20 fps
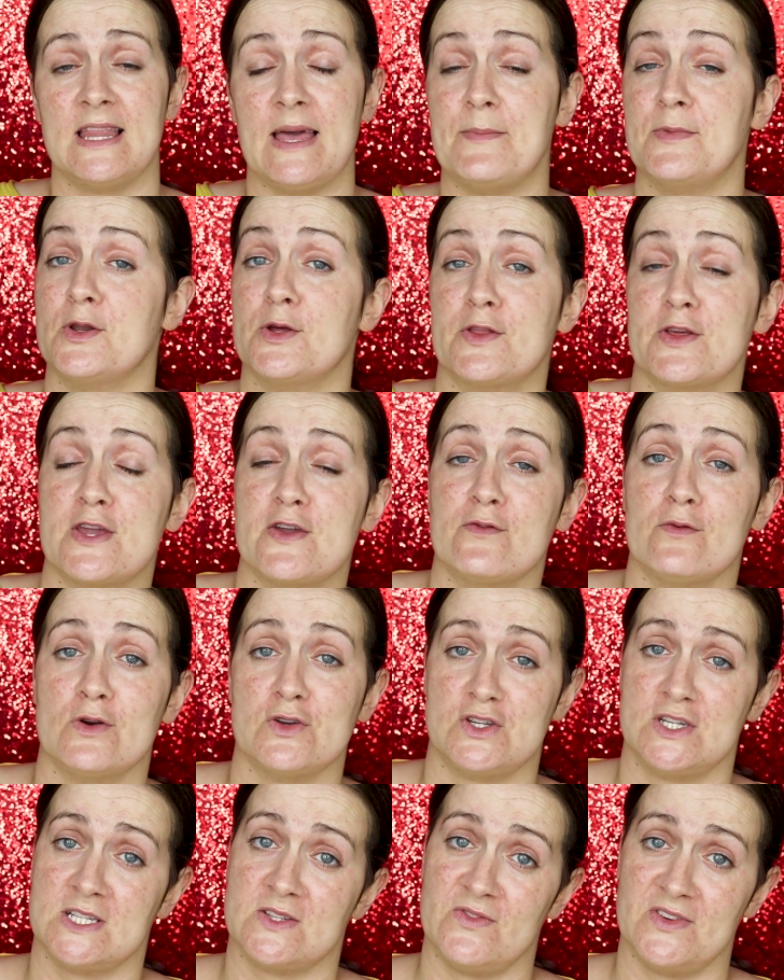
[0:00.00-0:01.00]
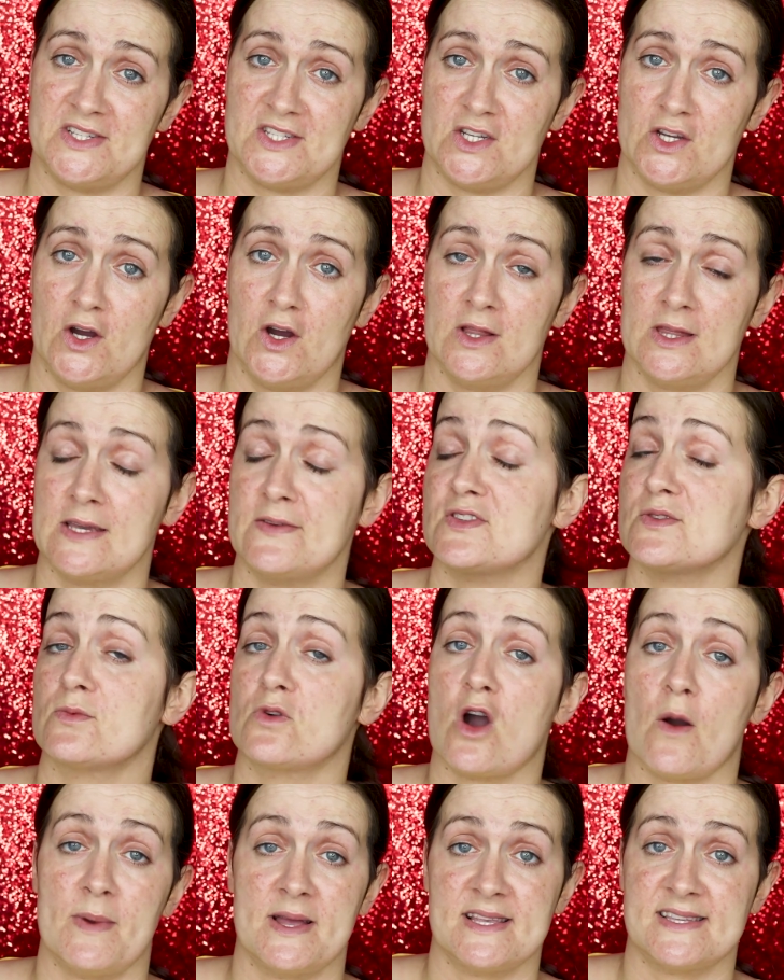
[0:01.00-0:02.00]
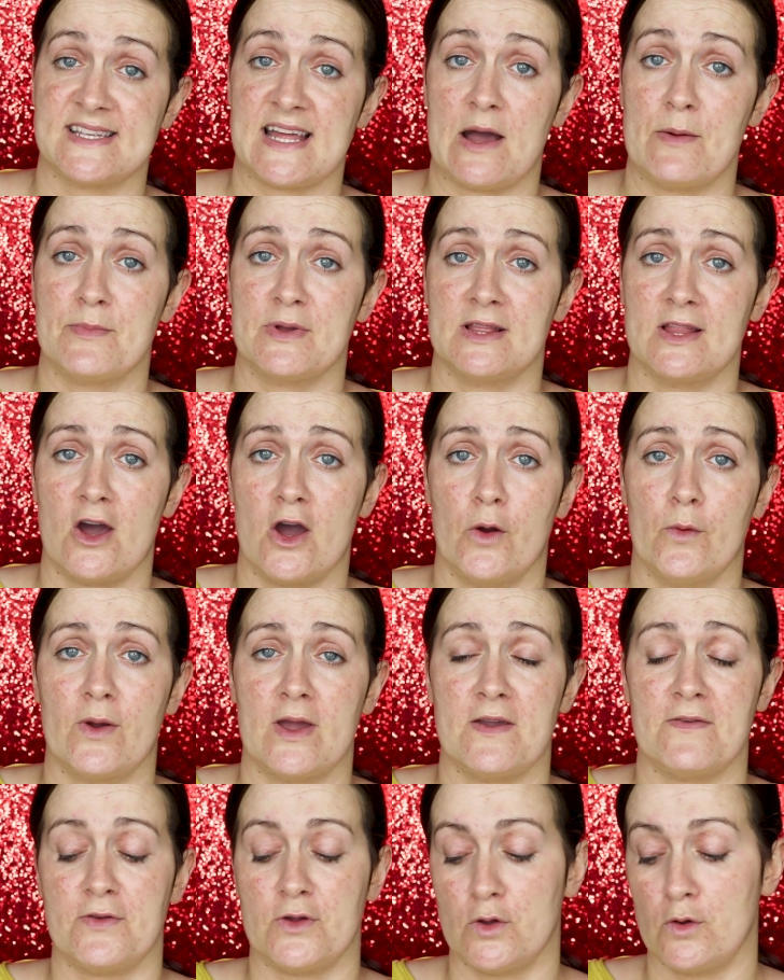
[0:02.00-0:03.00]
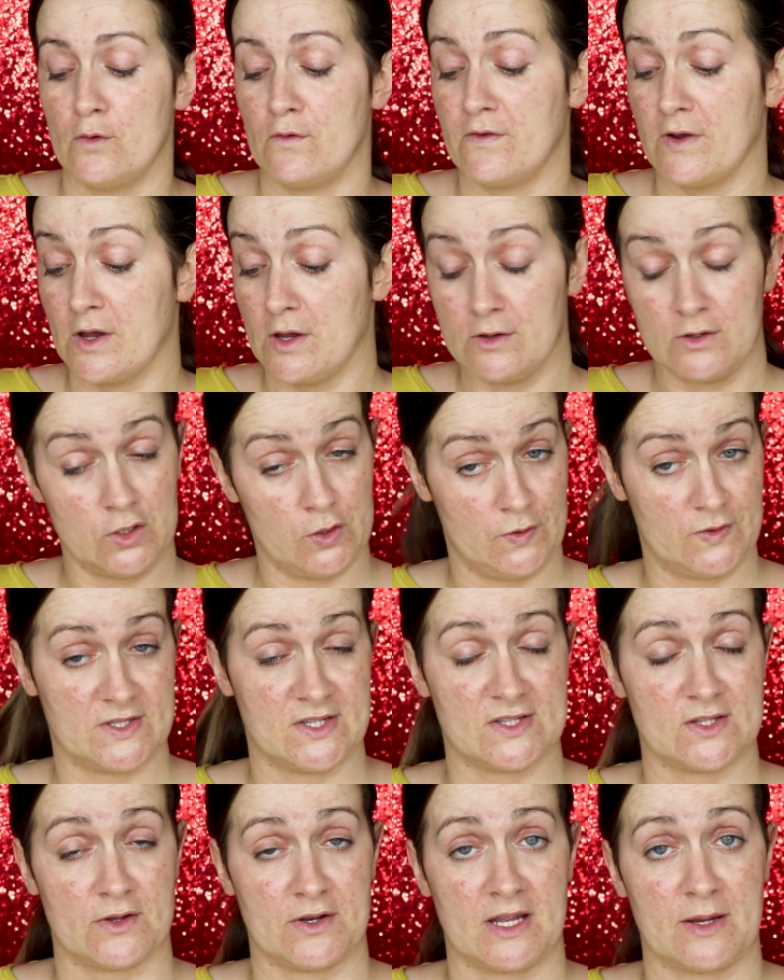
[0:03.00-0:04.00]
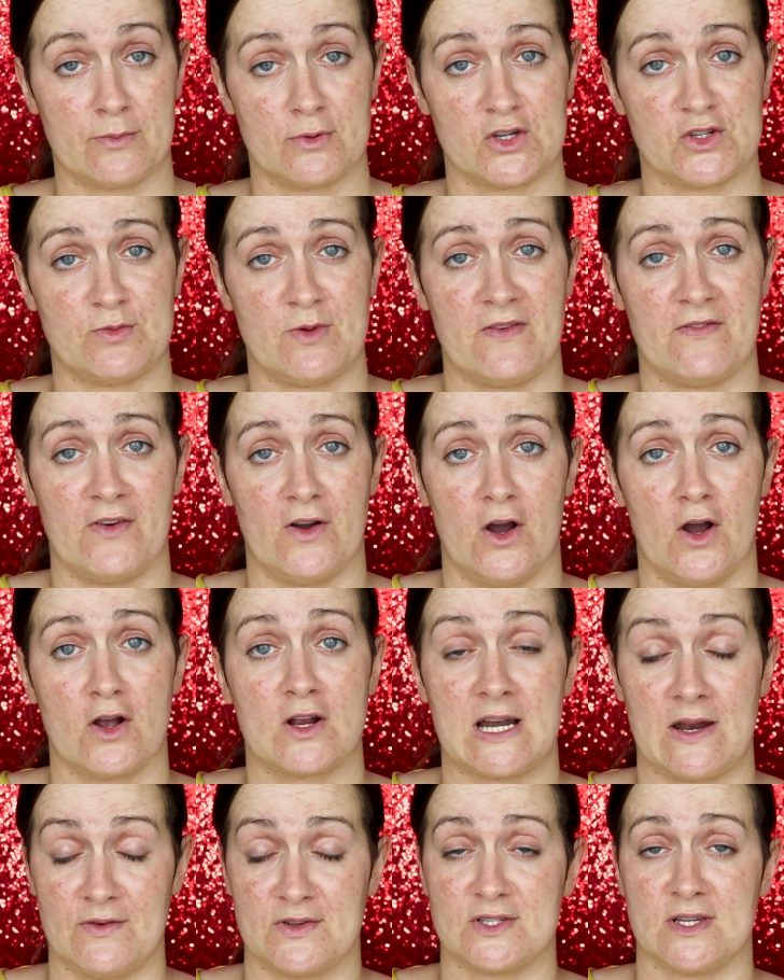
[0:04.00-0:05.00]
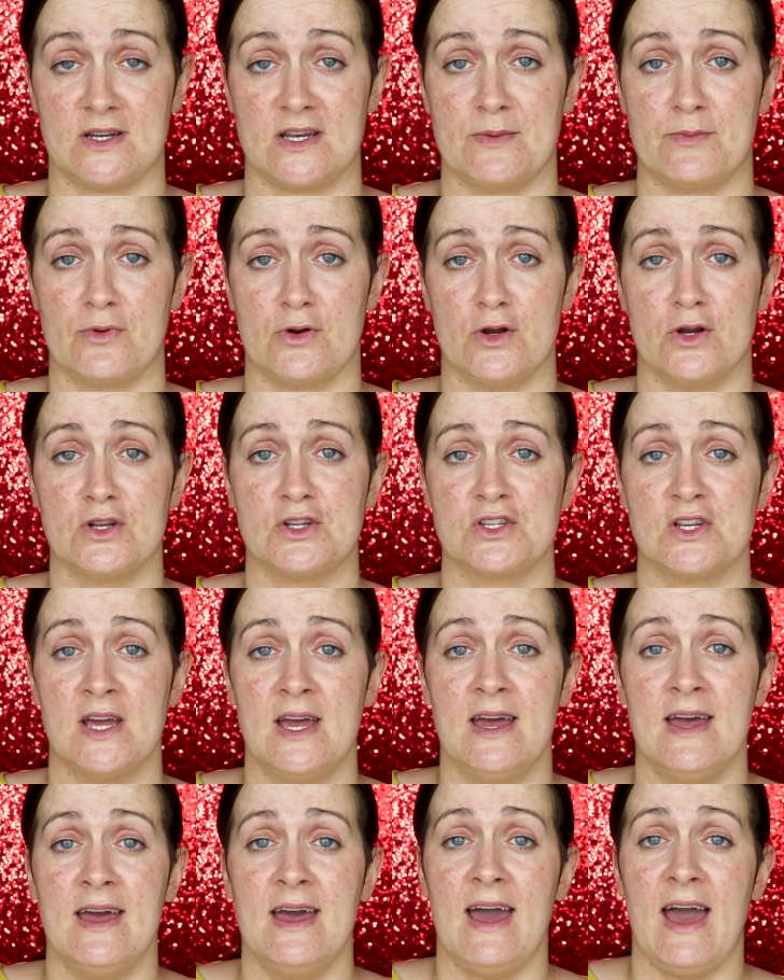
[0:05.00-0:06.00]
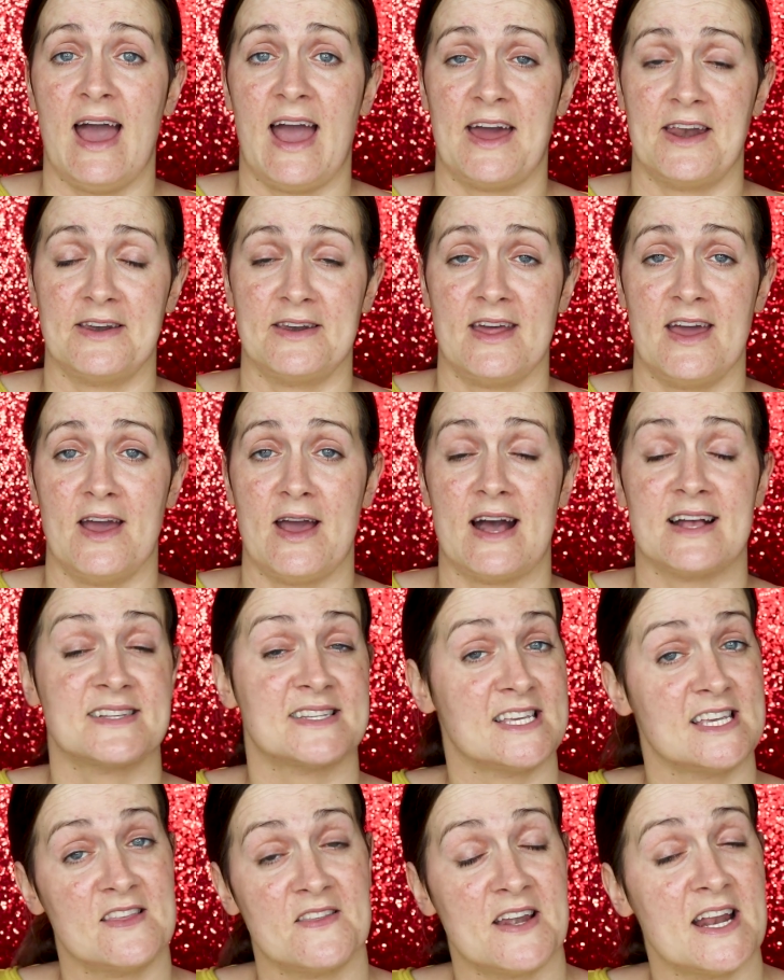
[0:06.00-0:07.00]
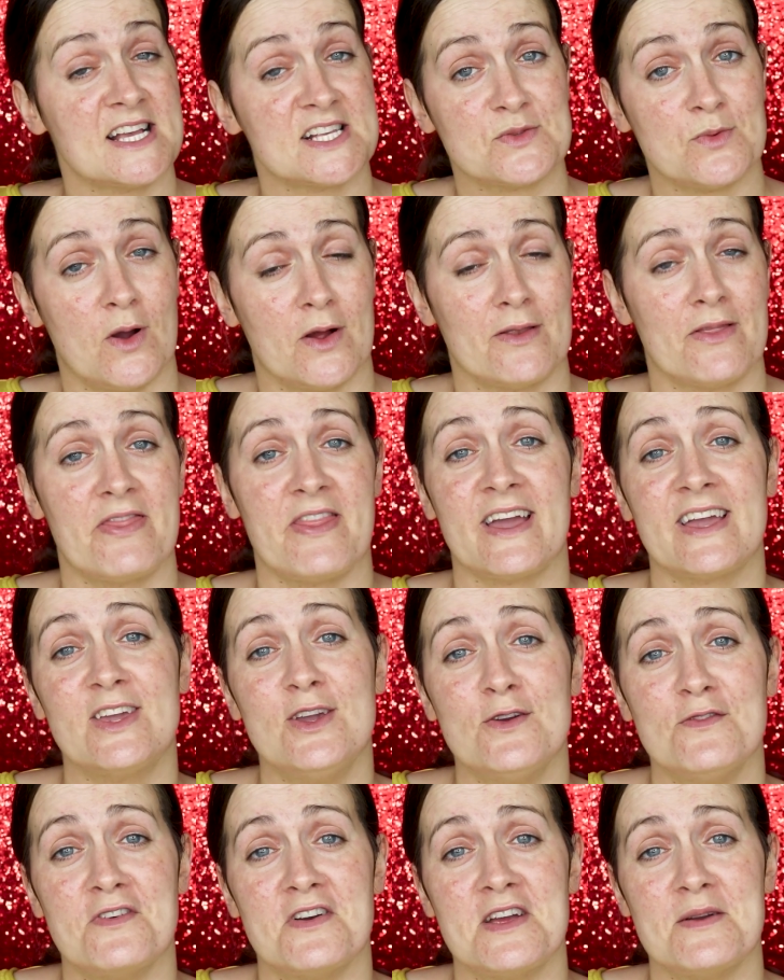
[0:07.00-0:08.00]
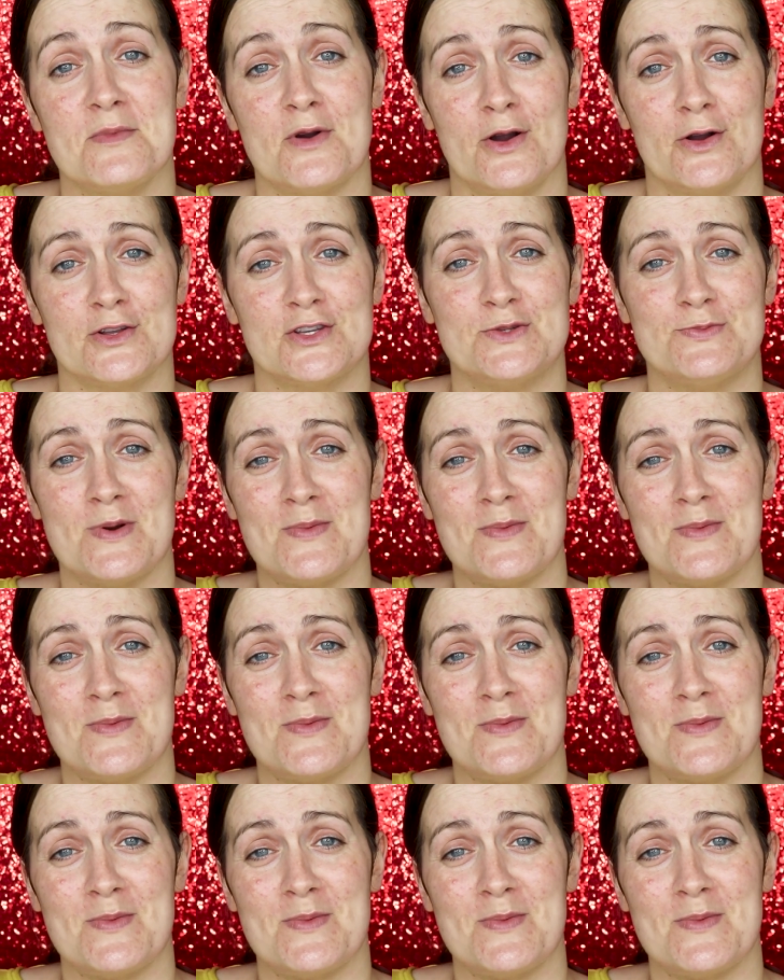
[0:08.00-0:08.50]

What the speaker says: Let me know that you've watched this video and leave some comments down below if you've used the Sonic brush before, Clarisonic brush, and I'll see you in the next one. Thank you very much.